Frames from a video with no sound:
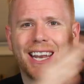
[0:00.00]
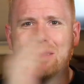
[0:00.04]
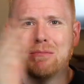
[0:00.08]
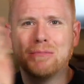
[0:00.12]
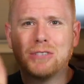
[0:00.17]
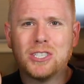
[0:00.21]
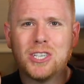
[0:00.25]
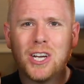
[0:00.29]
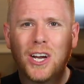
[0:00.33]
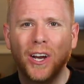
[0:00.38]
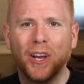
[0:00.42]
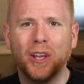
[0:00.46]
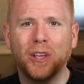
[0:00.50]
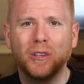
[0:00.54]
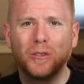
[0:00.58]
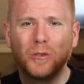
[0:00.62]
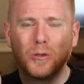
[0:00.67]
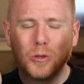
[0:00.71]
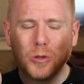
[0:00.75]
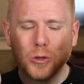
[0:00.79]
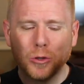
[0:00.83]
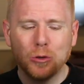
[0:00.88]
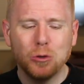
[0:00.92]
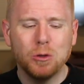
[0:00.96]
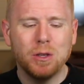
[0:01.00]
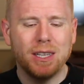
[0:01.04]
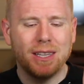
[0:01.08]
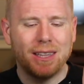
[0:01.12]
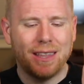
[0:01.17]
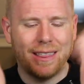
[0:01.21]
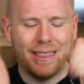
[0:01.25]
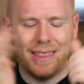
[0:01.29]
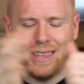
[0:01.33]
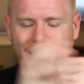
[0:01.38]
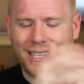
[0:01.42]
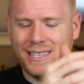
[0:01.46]
that I'm sharing truly
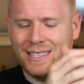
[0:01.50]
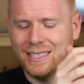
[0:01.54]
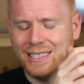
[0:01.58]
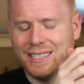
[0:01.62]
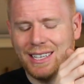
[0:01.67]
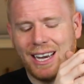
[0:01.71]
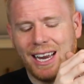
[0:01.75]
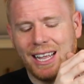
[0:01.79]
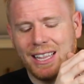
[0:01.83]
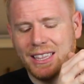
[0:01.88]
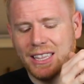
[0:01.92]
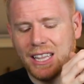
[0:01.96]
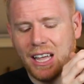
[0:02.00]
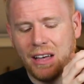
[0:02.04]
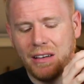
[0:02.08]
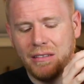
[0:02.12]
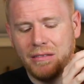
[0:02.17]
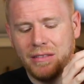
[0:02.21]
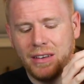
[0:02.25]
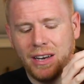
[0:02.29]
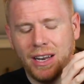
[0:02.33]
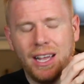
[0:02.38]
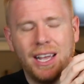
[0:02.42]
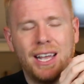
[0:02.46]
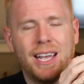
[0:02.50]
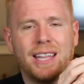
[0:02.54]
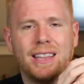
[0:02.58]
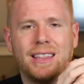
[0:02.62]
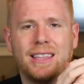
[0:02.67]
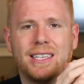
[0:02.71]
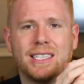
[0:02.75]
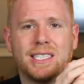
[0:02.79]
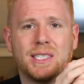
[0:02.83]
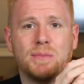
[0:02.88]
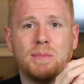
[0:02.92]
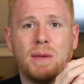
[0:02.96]
the things that I loved
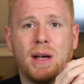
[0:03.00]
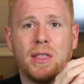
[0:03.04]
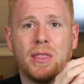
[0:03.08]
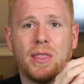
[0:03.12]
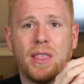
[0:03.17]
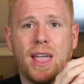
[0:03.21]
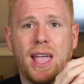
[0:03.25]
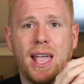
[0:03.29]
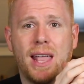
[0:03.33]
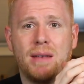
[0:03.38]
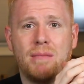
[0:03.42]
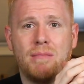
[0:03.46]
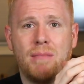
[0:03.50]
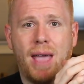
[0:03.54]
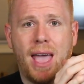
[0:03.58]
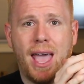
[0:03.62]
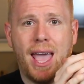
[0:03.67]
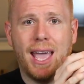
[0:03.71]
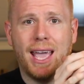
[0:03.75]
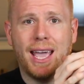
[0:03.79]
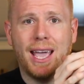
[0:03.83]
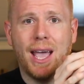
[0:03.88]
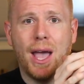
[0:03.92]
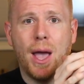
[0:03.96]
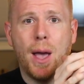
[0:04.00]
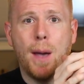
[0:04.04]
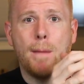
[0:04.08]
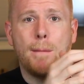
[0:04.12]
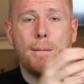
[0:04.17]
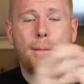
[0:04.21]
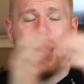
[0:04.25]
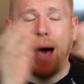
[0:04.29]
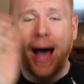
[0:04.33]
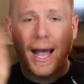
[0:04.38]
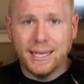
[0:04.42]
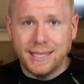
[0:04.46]
this month in May.
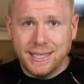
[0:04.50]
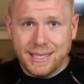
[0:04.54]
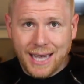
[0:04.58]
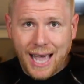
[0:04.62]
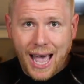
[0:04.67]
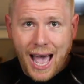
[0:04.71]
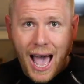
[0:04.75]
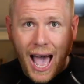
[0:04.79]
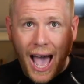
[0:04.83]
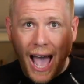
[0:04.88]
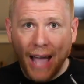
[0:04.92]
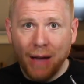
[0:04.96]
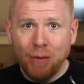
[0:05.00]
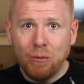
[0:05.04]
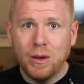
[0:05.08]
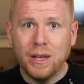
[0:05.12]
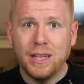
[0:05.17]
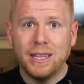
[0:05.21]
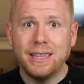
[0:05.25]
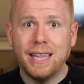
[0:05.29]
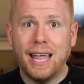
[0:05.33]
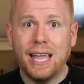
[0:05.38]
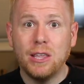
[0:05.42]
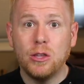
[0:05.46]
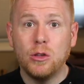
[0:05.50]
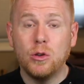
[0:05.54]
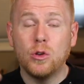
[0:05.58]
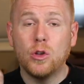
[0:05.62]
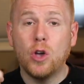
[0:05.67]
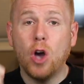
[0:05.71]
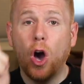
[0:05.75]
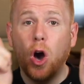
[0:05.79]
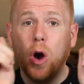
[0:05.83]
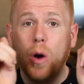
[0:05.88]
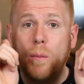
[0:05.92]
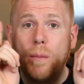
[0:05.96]
But I will let you
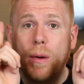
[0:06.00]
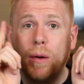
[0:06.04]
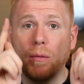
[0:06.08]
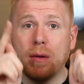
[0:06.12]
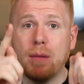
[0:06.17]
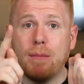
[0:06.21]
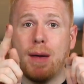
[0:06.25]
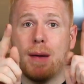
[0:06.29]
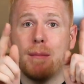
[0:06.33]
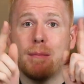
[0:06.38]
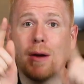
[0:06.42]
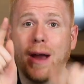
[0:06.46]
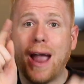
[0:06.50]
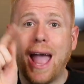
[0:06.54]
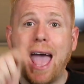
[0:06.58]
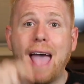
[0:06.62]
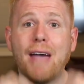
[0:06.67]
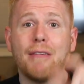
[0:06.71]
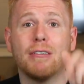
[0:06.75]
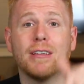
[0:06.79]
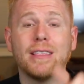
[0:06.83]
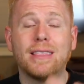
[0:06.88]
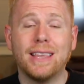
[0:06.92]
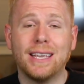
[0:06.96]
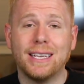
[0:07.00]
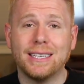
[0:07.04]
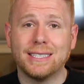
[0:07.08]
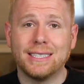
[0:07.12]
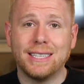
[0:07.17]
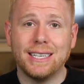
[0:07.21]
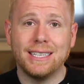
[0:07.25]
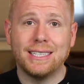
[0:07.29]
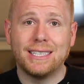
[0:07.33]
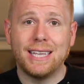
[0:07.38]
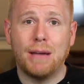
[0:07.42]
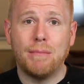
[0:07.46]
go. But remember, everything
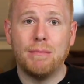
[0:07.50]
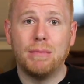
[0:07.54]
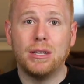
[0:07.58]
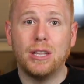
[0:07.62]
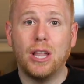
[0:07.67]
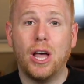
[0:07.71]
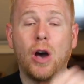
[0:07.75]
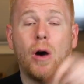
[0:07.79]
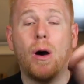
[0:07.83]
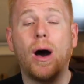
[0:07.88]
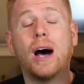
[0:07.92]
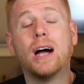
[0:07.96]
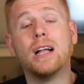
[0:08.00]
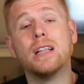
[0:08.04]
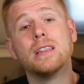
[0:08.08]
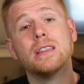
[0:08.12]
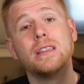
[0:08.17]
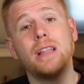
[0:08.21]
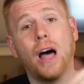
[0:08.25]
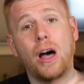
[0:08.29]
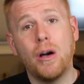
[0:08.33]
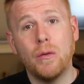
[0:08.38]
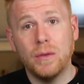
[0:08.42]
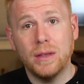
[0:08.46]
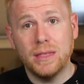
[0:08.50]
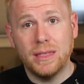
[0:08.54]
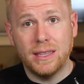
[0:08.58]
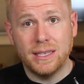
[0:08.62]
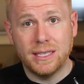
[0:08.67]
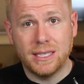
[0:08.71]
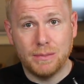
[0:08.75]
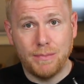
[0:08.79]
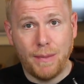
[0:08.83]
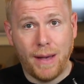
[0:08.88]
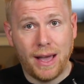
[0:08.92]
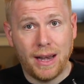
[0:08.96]
is linked down below, along with the
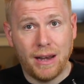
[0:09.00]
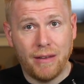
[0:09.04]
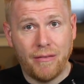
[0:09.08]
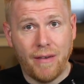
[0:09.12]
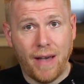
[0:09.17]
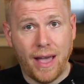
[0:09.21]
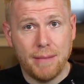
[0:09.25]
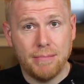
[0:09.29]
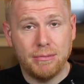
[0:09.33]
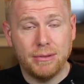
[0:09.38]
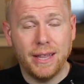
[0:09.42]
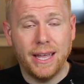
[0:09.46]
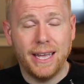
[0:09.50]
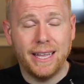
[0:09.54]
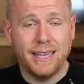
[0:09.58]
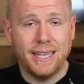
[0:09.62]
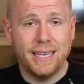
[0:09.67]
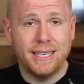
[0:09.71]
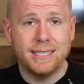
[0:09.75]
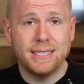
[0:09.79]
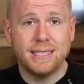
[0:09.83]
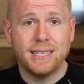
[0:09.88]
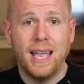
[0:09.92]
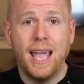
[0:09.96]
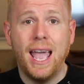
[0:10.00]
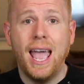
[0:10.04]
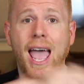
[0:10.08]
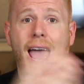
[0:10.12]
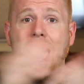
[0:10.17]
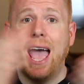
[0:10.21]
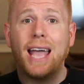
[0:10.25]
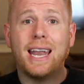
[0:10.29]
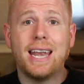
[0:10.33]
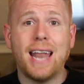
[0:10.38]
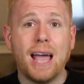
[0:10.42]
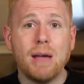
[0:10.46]
Spotify playlist.
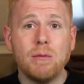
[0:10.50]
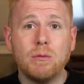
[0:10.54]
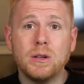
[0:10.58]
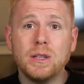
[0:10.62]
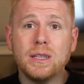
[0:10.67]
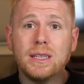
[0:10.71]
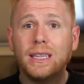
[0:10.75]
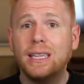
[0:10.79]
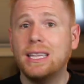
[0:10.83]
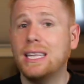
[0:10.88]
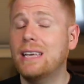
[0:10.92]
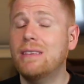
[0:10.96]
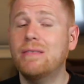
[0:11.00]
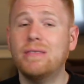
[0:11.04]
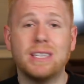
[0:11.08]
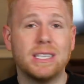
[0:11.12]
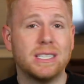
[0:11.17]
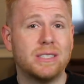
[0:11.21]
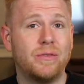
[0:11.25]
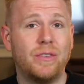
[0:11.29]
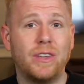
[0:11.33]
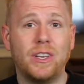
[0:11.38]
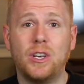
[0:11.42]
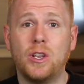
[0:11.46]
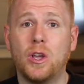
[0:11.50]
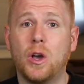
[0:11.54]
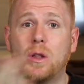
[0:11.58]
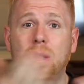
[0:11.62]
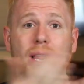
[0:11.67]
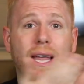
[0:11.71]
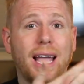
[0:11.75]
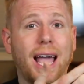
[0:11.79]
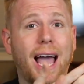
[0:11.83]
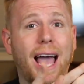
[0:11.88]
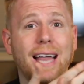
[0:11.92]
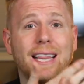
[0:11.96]
And I will leave this video
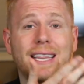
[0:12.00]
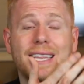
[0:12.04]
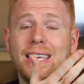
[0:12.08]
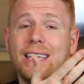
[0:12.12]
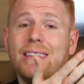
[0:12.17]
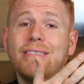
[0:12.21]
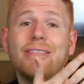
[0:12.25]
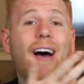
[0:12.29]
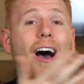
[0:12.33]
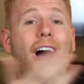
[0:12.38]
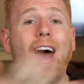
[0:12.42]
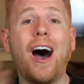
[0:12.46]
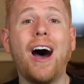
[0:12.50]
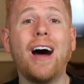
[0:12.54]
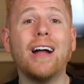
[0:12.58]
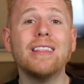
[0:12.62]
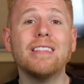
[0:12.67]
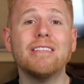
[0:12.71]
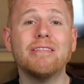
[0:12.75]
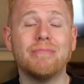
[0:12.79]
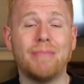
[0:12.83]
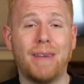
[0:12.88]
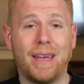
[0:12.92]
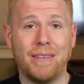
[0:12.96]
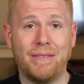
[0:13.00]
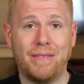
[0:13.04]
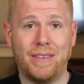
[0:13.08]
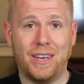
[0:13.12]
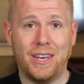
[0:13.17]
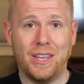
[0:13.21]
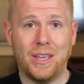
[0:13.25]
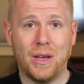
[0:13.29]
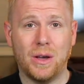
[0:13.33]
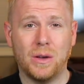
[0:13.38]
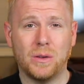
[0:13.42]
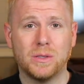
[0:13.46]
like I leave all of my
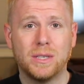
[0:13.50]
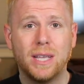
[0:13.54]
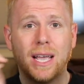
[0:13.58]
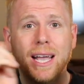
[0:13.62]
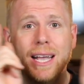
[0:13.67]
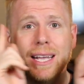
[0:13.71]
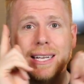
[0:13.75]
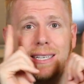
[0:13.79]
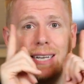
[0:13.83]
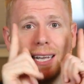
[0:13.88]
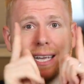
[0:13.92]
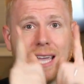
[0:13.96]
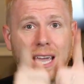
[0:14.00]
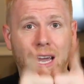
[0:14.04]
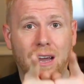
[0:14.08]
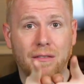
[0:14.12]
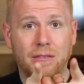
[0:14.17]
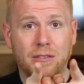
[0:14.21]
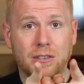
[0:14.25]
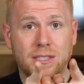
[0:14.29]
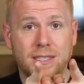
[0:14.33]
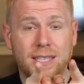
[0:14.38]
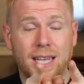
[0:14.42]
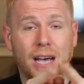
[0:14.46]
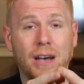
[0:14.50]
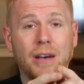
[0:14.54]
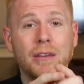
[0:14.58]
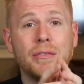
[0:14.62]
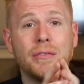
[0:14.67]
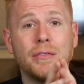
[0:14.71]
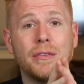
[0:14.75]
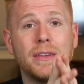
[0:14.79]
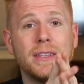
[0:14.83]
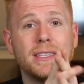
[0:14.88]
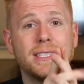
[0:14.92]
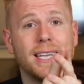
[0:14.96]
videos. Take care of
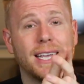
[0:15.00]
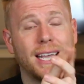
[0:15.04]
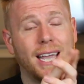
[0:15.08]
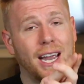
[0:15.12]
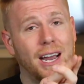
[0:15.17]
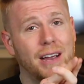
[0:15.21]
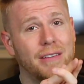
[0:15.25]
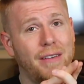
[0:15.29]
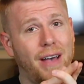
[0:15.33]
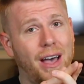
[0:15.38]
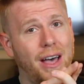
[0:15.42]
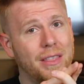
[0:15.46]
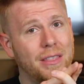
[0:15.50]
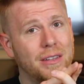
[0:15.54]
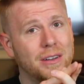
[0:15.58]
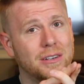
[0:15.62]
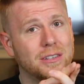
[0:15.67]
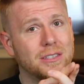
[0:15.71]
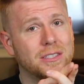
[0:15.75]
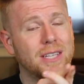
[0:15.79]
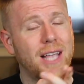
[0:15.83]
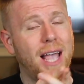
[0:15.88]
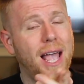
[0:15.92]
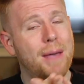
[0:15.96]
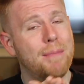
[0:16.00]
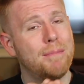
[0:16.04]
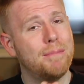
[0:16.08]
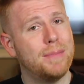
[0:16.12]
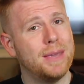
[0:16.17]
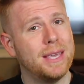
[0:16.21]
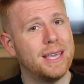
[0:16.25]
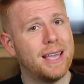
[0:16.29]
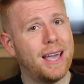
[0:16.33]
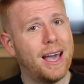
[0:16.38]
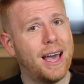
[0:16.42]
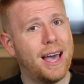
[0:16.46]
yourself, take care of others, and
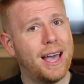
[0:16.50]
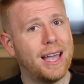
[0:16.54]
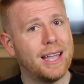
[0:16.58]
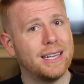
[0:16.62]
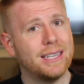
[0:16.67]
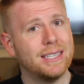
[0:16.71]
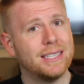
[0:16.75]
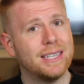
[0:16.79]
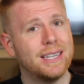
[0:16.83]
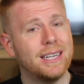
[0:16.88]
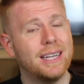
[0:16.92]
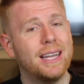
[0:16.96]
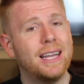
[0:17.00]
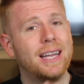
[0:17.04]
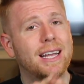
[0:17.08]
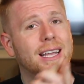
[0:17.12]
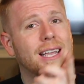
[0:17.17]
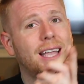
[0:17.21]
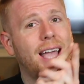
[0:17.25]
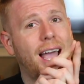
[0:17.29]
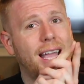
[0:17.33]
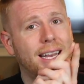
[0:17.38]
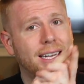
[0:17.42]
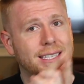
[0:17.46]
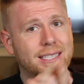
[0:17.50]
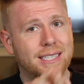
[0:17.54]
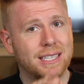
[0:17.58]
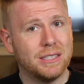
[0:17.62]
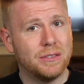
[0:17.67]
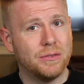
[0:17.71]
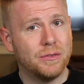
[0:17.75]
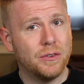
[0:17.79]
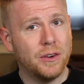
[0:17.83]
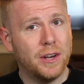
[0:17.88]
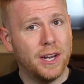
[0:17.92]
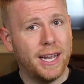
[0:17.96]
be kind. Kindness
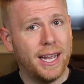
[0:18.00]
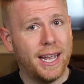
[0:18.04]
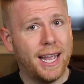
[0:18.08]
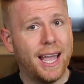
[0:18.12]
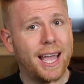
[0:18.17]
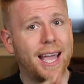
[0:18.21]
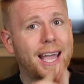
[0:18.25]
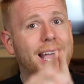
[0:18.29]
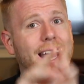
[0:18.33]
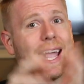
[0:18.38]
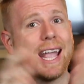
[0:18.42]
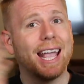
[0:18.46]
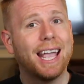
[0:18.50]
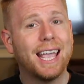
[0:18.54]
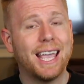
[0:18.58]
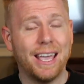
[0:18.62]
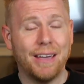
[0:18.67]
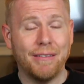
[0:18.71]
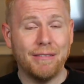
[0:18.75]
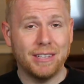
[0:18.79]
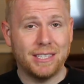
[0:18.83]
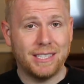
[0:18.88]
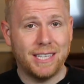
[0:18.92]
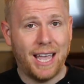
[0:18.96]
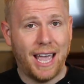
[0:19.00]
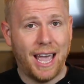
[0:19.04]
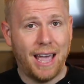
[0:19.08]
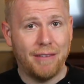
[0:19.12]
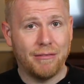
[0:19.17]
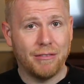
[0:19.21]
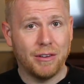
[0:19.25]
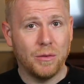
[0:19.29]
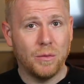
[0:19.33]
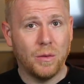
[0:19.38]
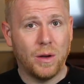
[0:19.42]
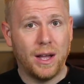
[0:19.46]
is free. Give it to
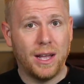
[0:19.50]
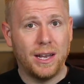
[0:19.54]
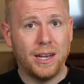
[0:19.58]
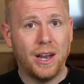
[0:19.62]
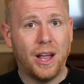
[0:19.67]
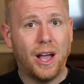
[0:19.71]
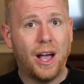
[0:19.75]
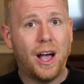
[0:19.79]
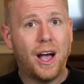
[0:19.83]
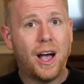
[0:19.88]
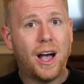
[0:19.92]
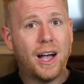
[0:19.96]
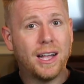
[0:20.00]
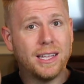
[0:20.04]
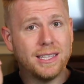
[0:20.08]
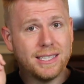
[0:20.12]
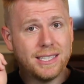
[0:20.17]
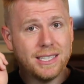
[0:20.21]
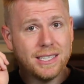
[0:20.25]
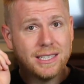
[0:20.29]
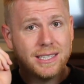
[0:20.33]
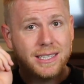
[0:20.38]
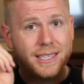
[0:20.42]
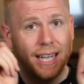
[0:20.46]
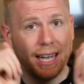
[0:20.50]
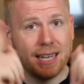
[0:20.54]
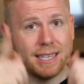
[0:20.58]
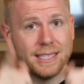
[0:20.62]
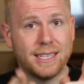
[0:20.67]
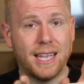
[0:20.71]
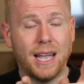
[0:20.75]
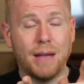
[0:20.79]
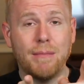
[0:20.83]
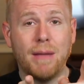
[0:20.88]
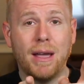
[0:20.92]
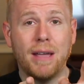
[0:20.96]
everyone. Until
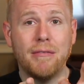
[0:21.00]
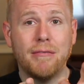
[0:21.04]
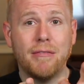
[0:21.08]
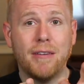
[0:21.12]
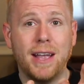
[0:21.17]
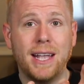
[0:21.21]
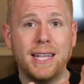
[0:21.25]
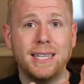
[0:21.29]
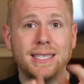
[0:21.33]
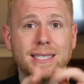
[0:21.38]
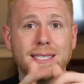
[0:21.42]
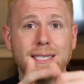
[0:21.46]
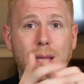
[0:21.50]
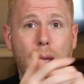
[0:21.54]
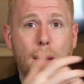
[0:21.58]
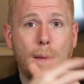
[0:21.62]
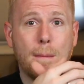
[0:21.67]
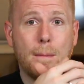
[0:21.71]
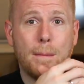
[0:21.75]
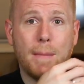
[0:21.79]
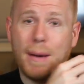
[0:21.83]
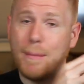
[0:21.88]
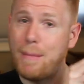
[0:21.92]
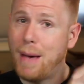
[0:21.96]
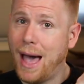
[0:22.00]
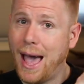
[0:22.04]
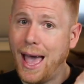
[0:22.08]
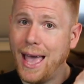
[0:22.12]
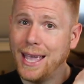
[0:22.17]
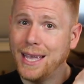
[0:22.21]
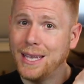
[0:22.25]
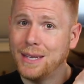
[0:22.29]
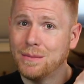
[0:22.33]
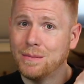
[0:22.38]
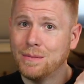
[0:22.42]
next time, my friends, bye-bye.